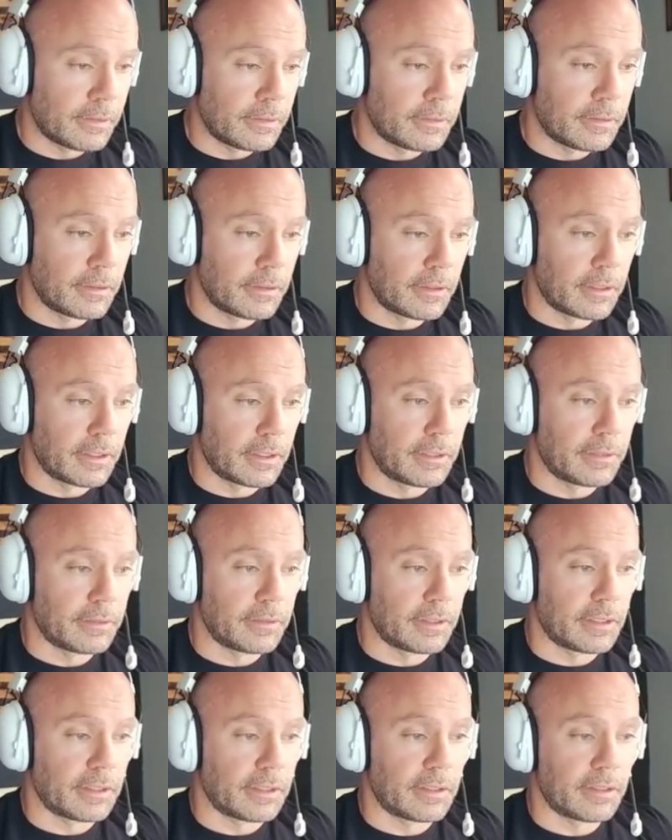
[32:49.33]
All right,
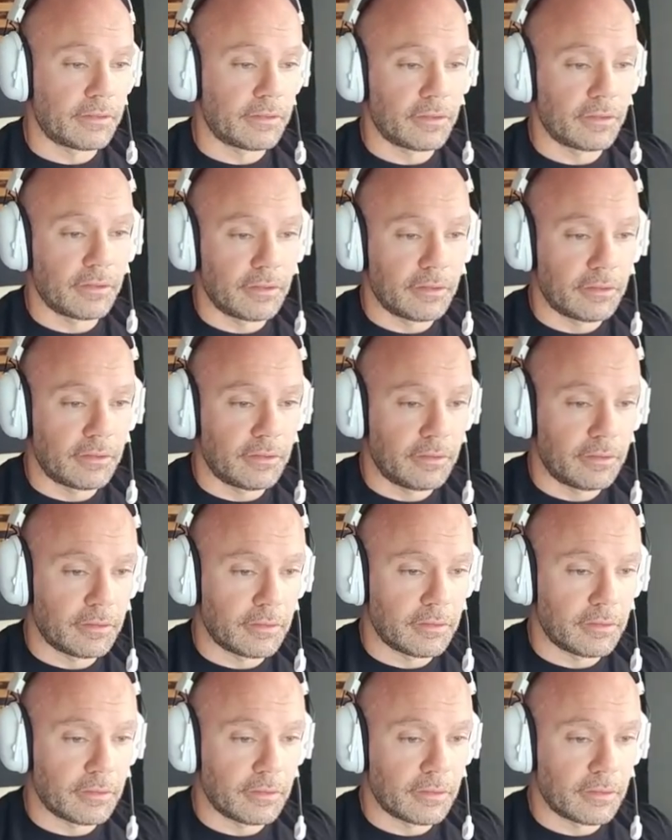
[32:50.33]
that's a
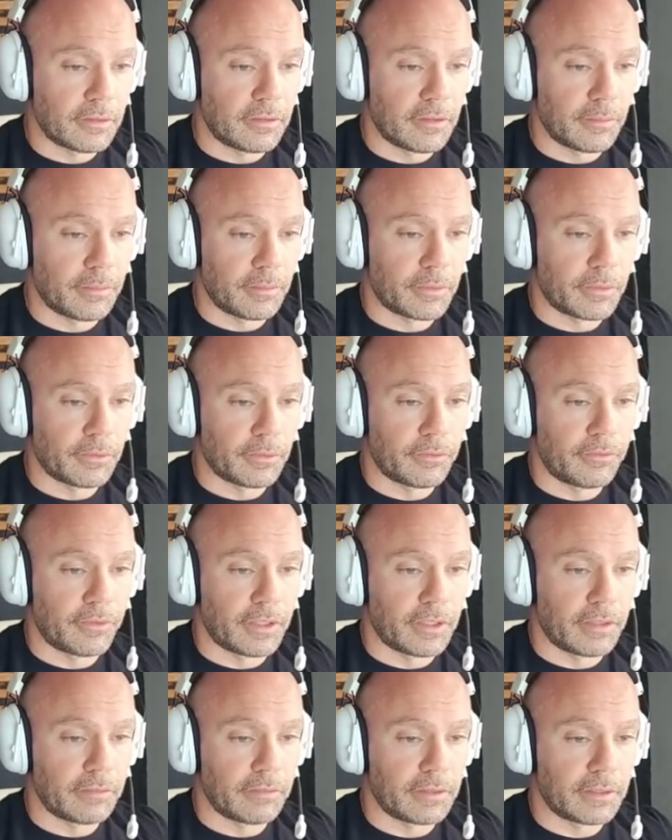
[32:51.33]
typical
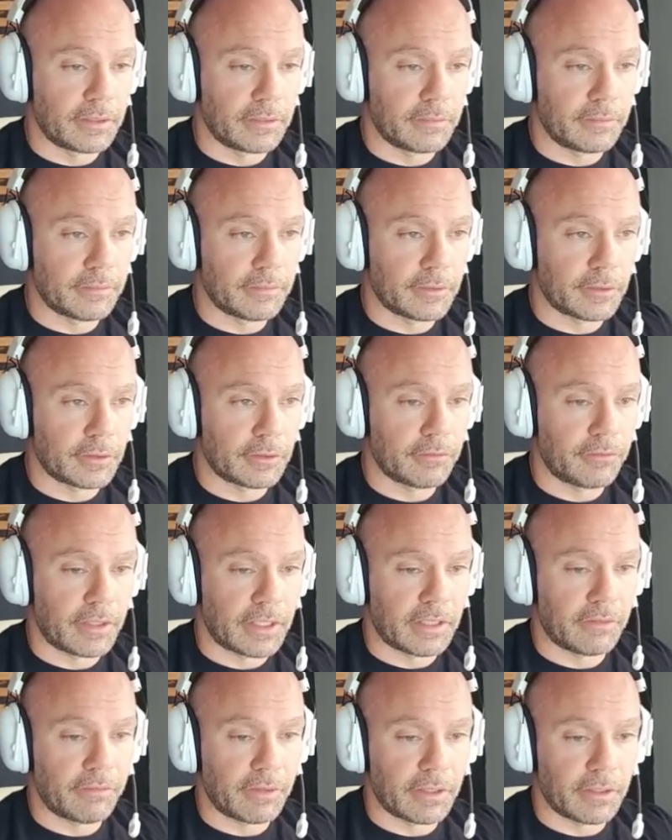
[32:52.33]
favorite, or
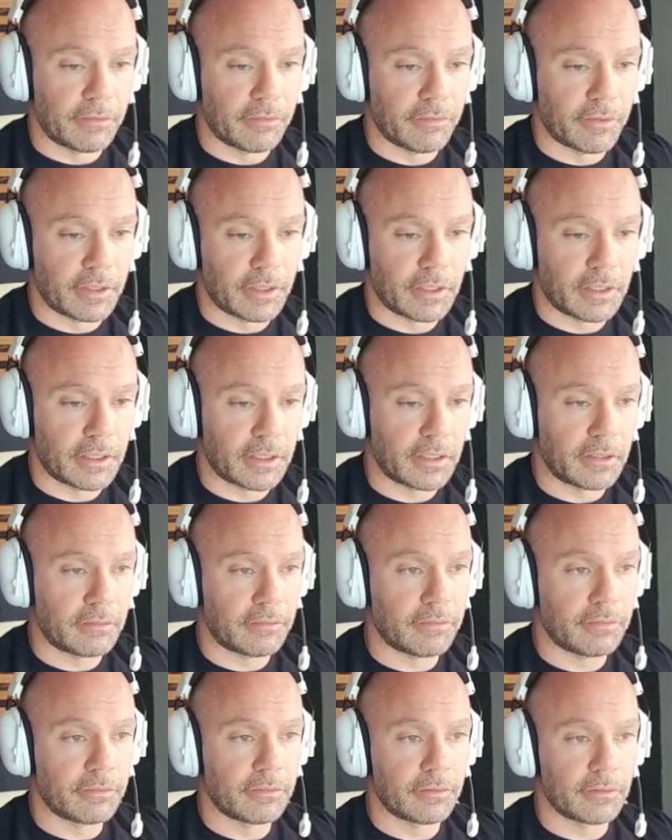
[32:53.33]
5-5-5
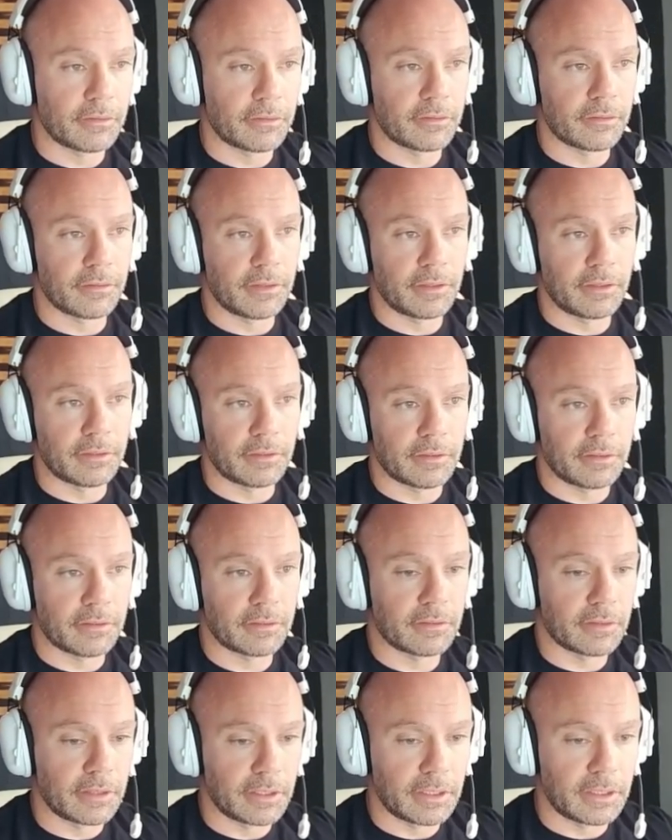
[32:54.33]
or
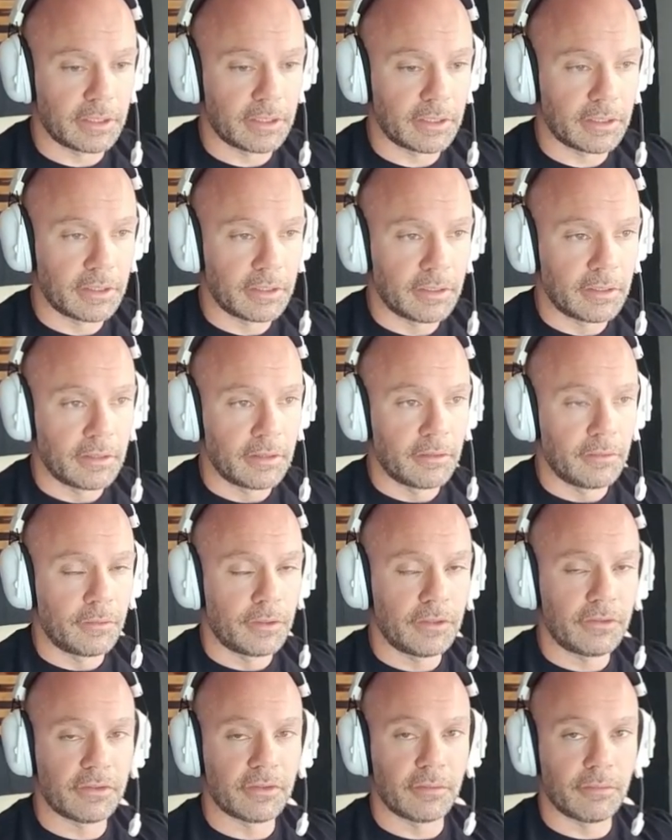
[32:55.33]
3-3-3
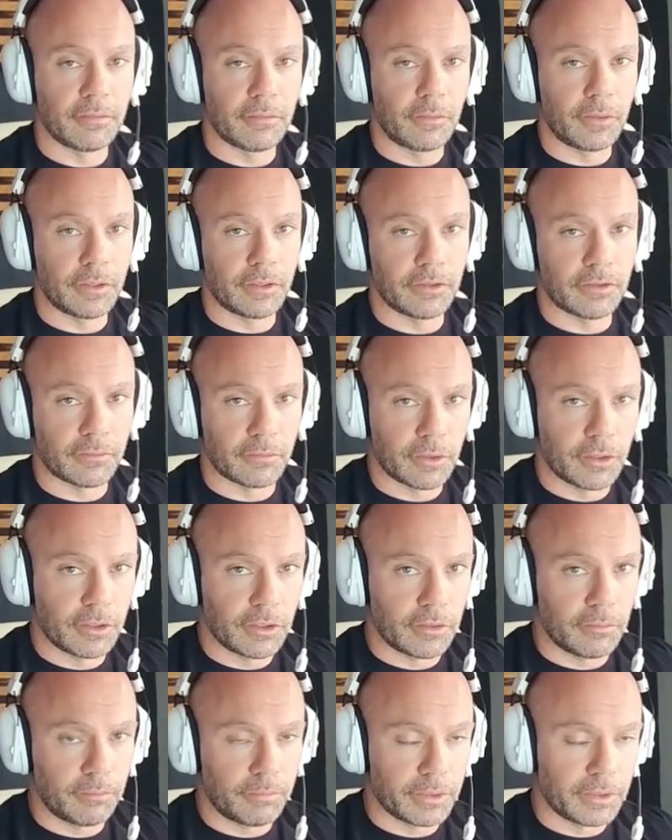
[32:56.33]
with some
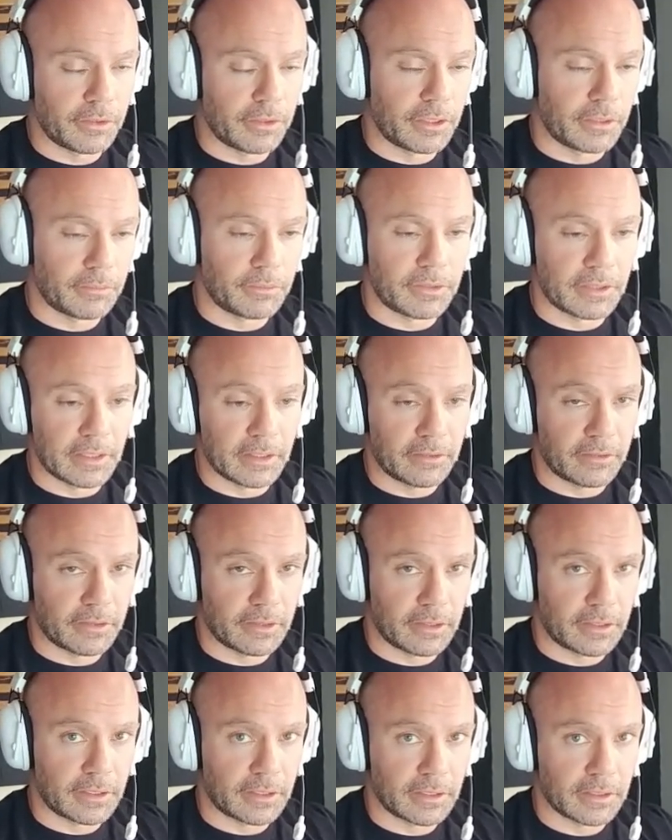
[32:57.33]
good build-up sets
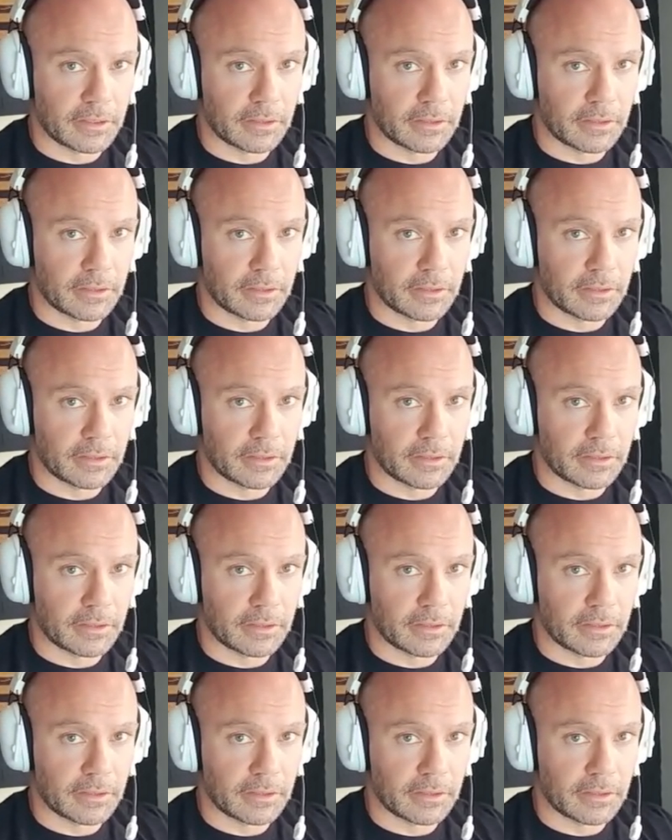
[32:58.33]
in there.